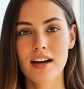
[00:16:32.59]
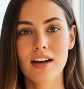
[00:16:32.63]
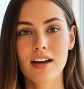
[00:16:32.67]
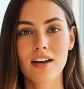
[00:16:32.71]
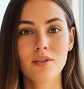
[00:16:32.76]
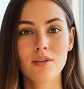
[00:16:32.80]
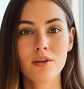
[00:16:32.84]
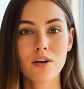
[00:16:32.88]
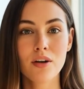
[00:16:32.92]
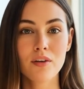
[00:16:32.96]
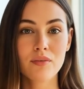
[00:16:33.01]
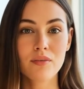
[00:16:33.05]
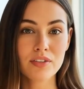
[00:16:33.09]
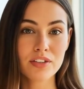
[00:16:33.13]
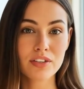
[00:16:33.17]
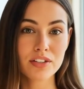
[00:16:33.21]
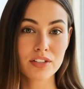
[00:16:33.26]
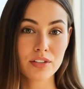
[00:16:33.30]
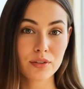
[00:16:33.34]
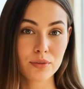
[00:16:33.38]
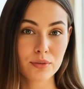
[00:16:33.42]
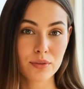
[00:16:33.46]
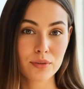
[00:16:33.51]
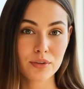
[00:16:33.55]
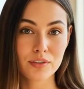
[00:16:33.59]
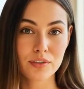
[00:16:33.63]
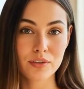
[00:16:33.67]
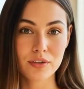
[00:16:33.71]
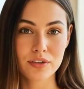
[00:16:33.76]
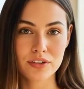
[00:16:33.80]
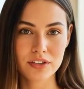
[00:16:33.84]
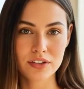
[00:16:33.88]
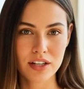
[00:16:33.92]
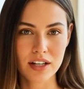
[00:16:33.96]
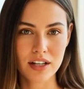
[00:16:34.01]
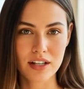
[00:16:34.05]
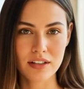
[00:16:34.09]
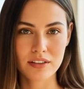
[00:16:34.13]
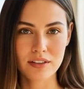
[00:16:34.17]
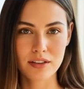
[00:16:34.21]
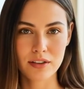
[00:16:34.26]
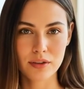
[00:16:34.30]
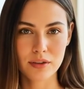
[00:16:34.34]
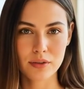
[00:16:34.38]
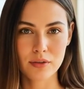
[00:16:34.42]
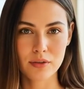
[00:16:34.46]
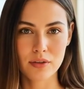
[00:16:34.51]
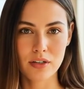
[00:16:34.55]
I'm Sophia Chen, a
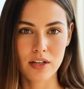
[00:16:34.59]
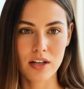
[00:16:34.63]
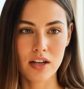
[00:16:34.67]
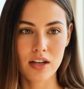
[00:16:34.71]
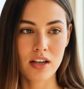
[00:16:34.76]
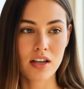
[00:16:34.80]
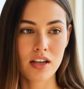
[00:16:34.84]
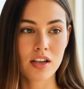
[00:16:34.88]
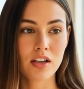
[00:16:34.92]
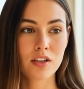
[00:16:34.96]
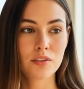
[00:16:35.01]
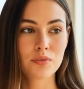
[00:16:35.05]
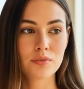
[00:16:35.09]
photographer."